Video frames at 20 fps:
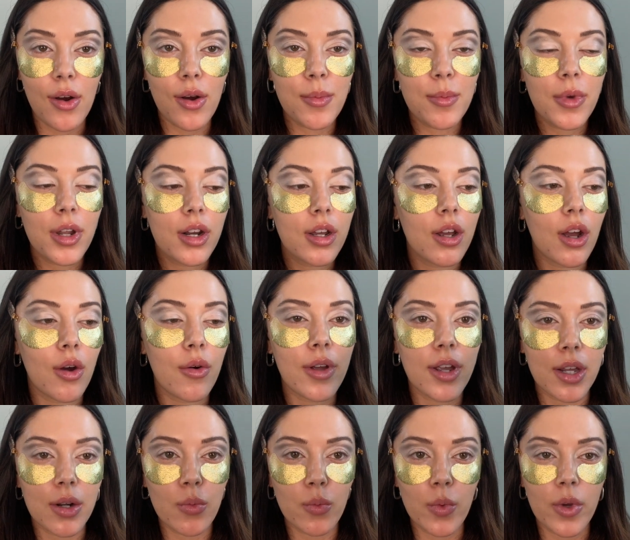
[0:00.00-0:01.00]
I'm gonna go
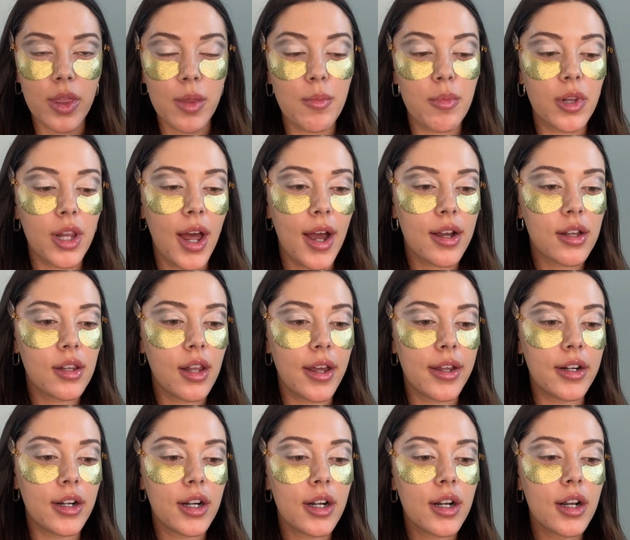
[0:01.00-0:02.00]
in with black
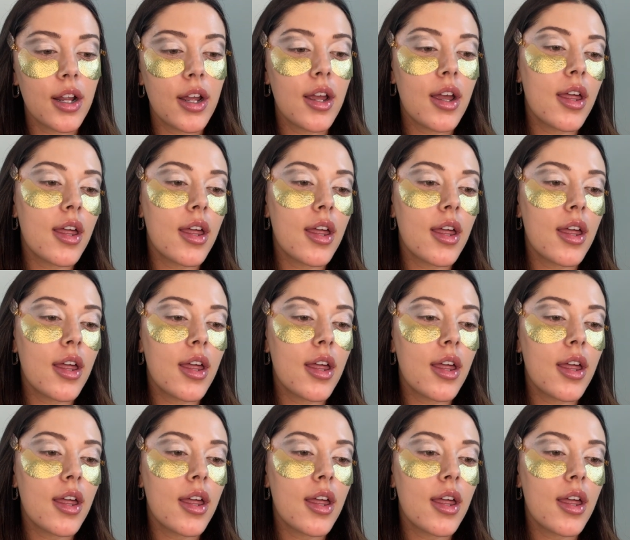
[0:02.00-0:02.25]
liner.